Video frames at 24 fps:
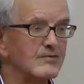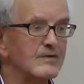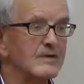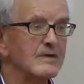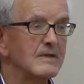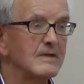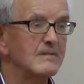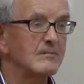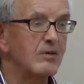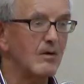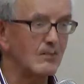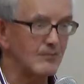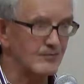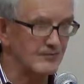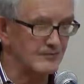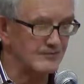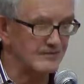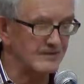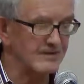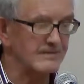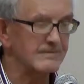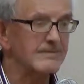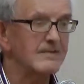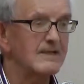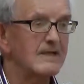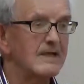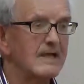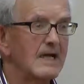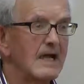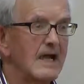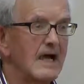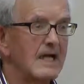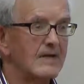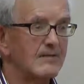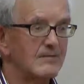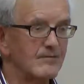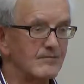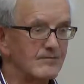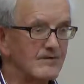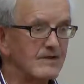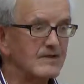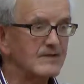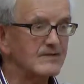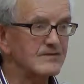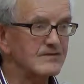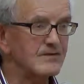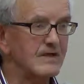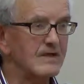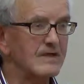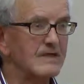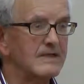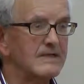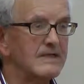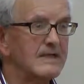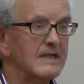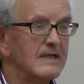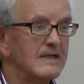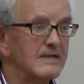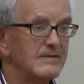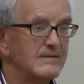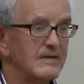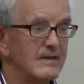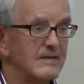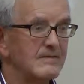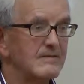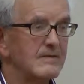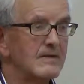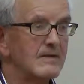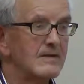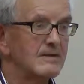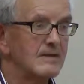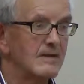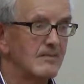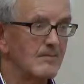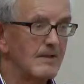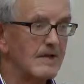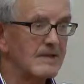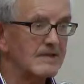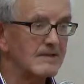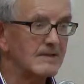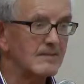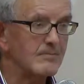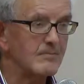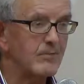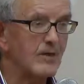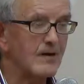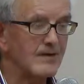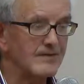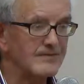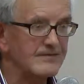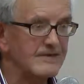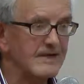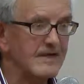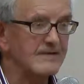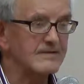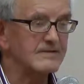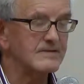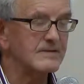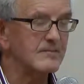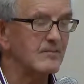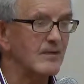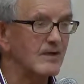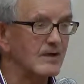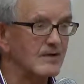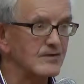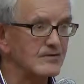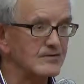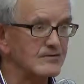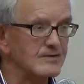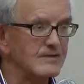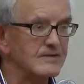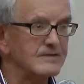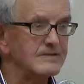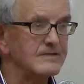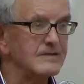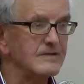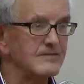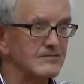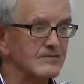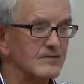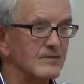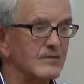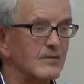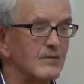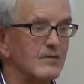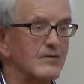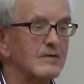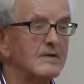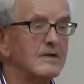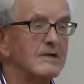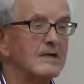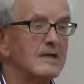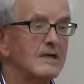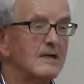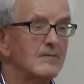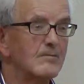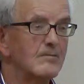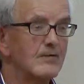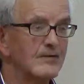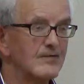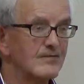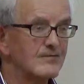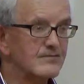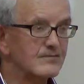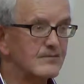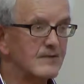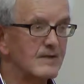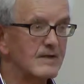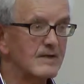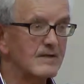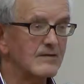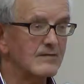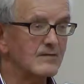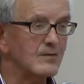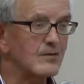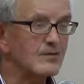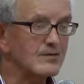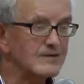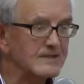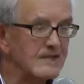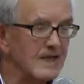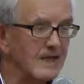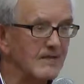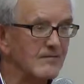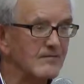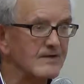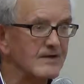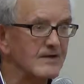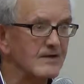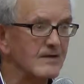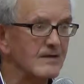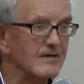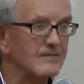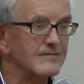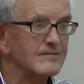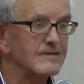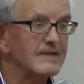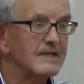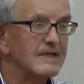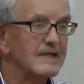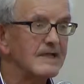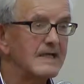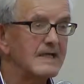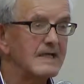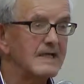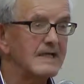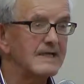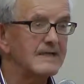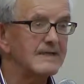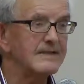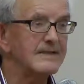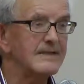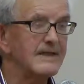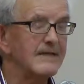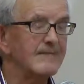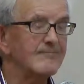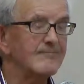published it. And I'm very sorry that the man that bought that demolished it years ago. But it's good to have a record in the